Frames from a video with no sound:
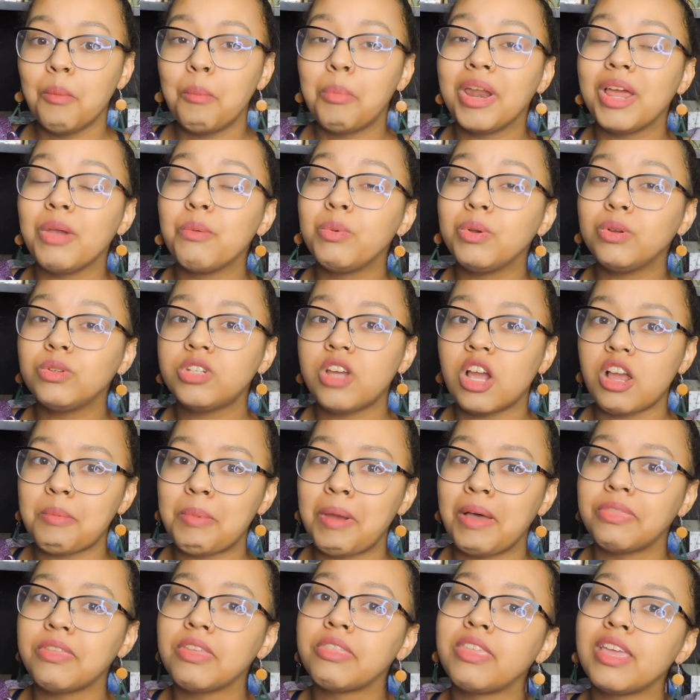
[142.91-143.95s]
but I will talk
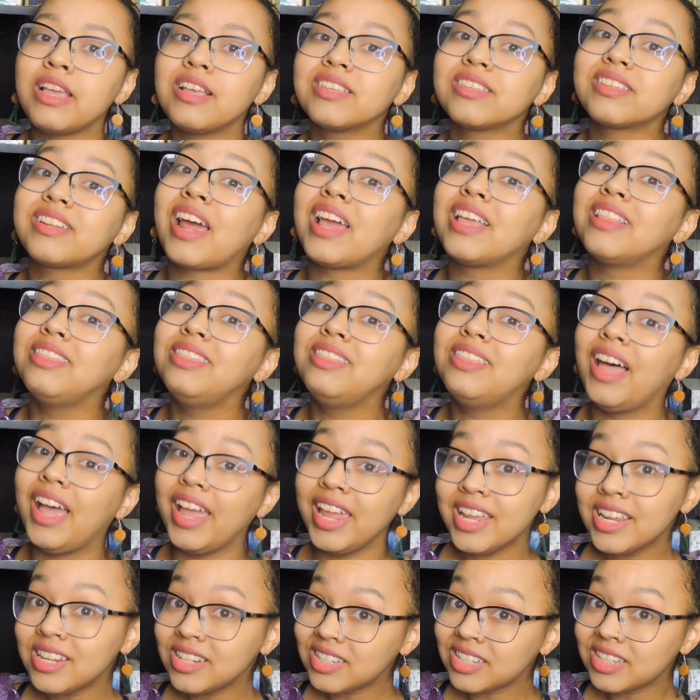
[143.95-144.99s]
about the things that I
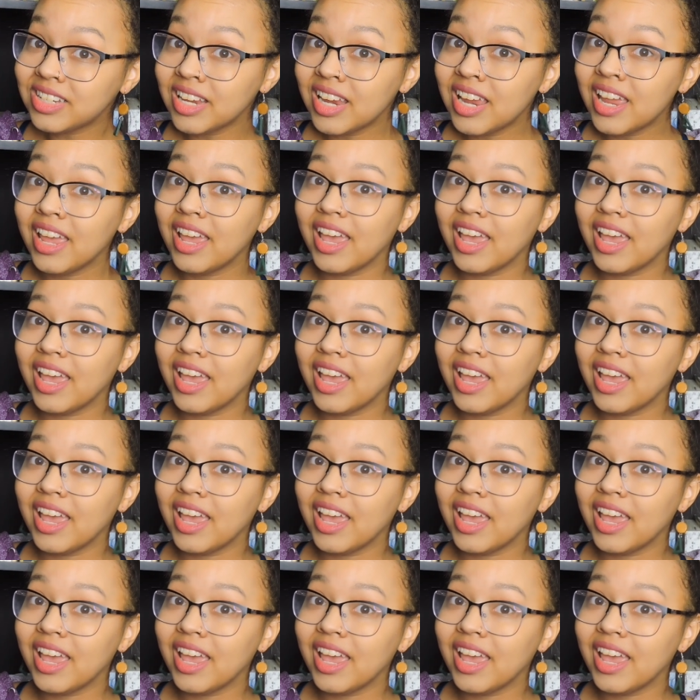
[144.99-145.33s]
liked,